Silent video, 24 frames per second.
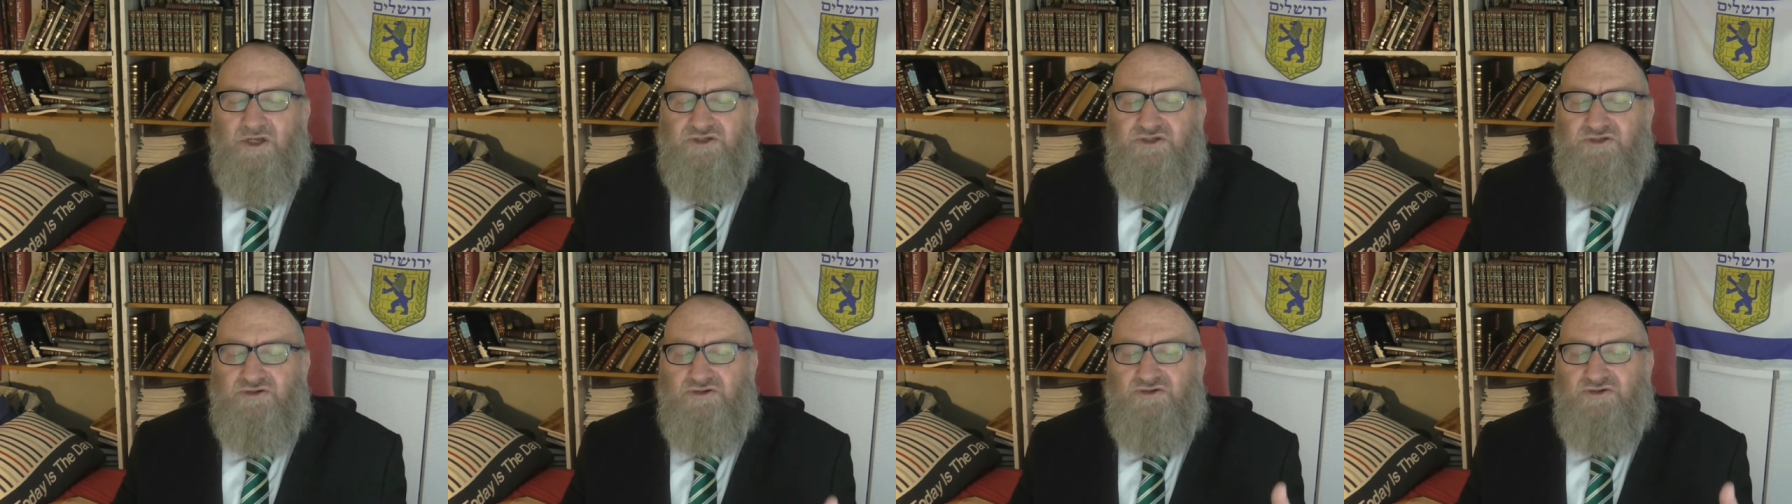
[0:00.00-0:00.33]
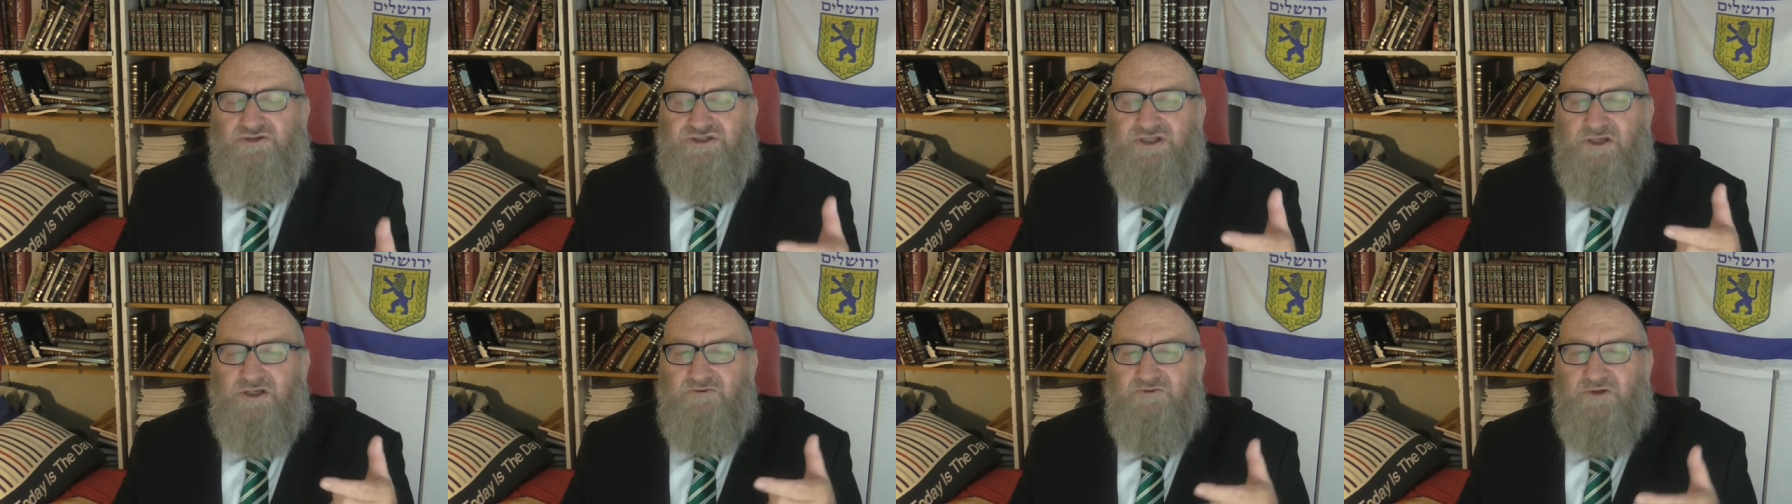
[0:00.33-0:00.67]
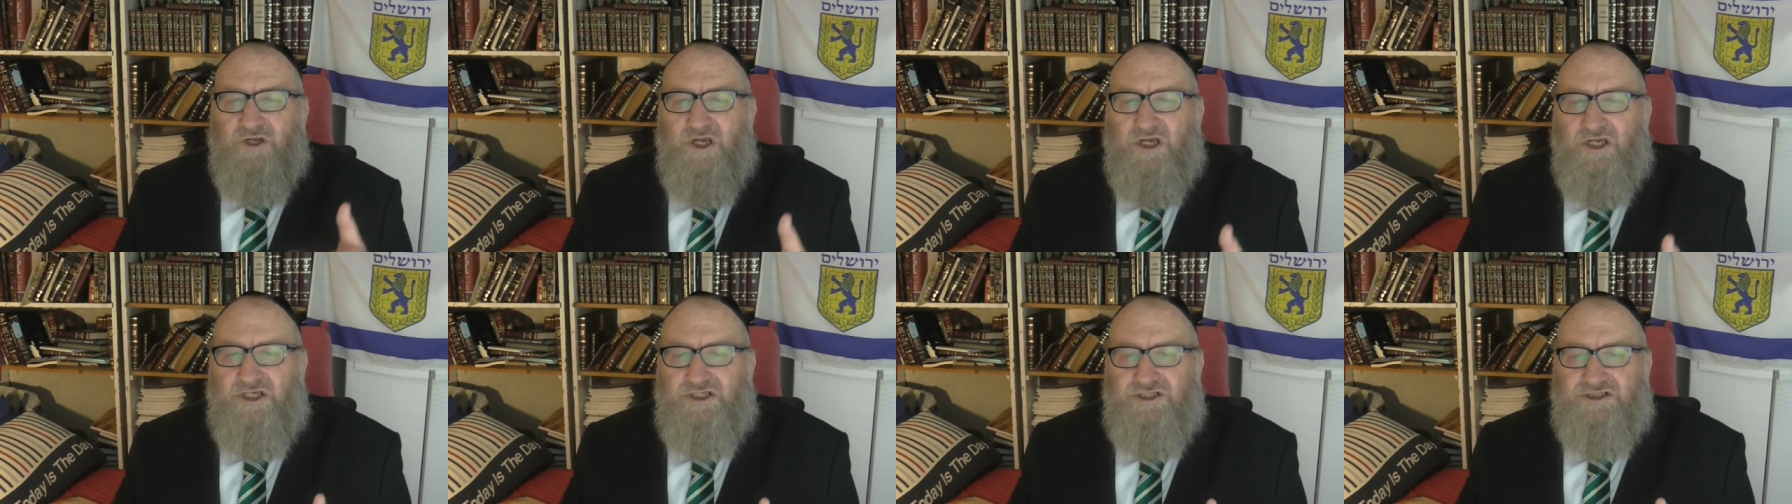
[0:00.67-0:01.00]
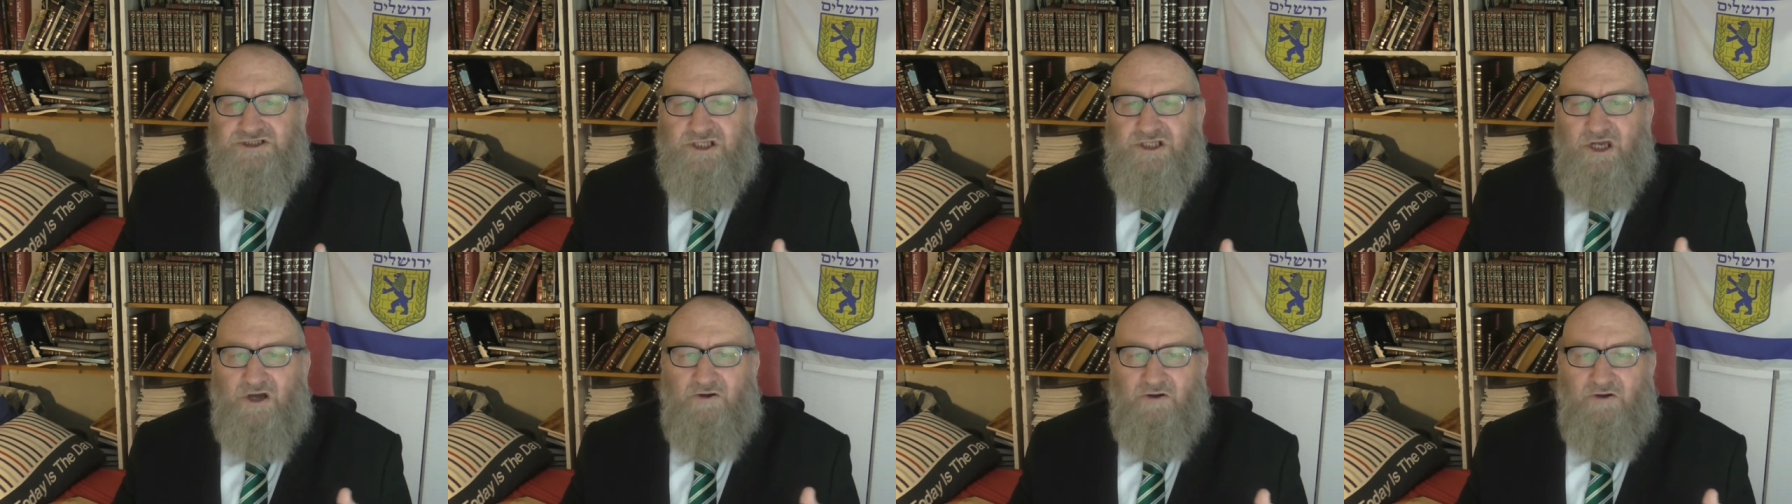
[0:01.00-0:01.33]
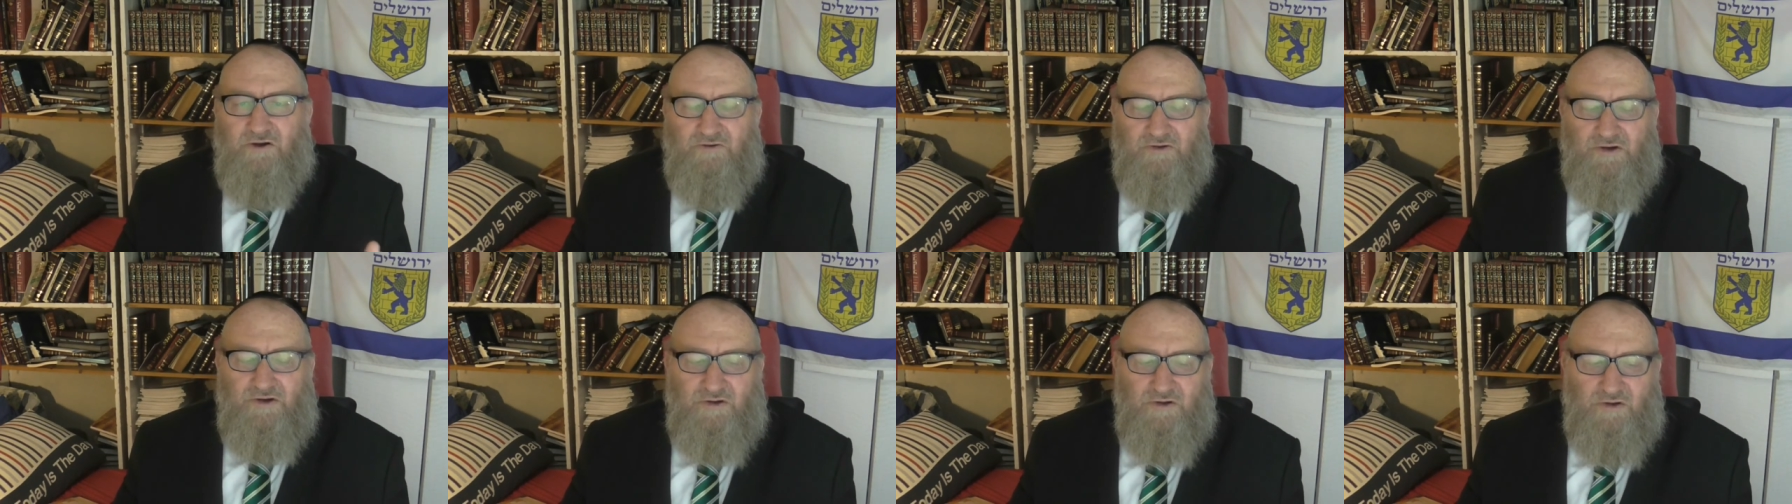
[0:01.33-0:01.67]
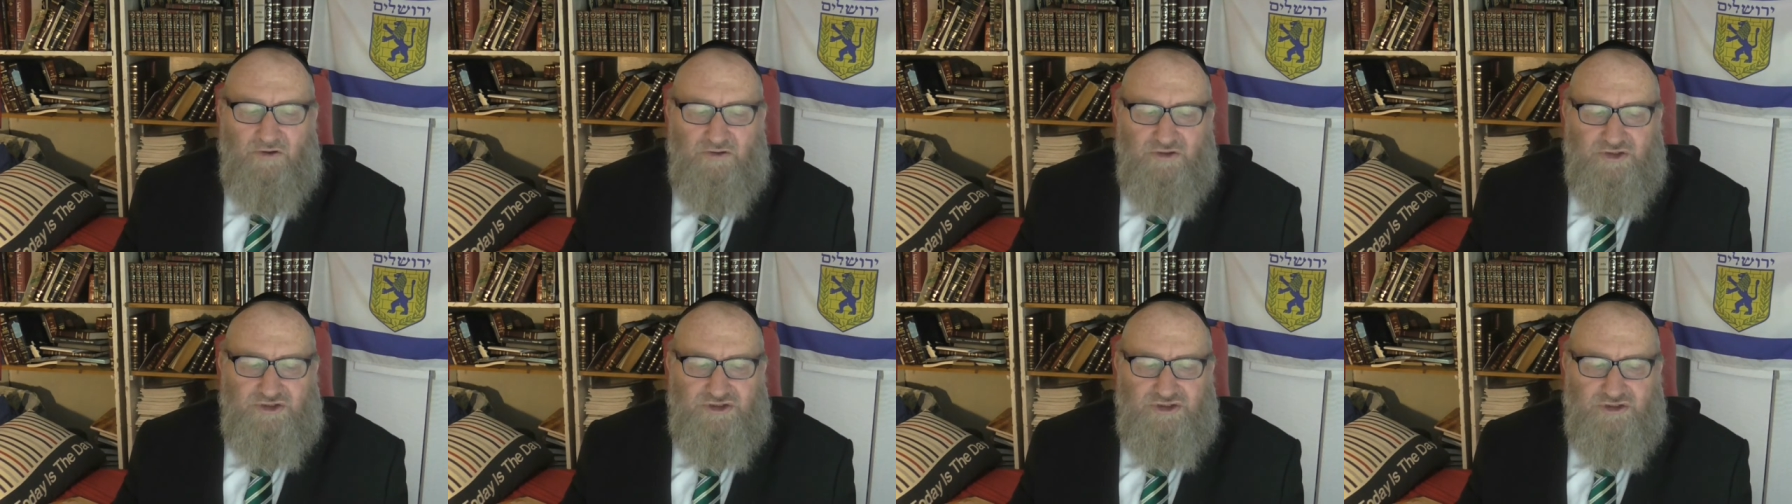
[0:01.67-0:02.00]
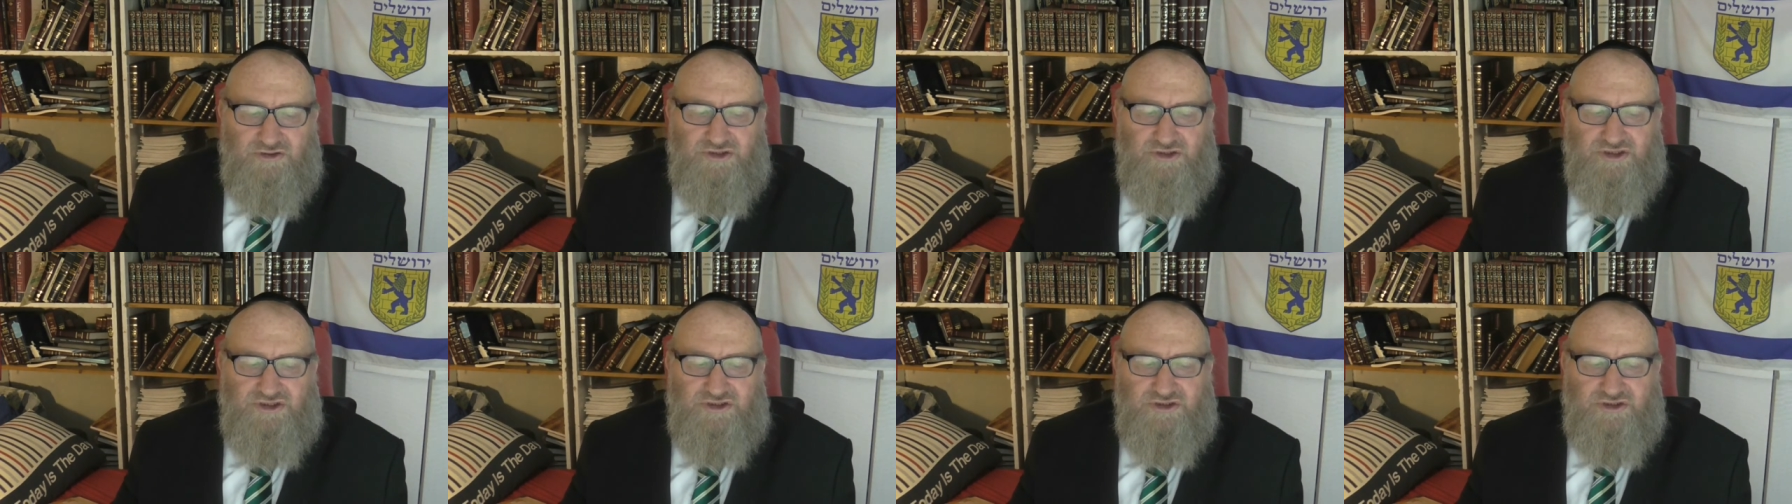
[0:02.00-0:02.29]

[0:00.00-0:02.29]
two, di uh, uh, two,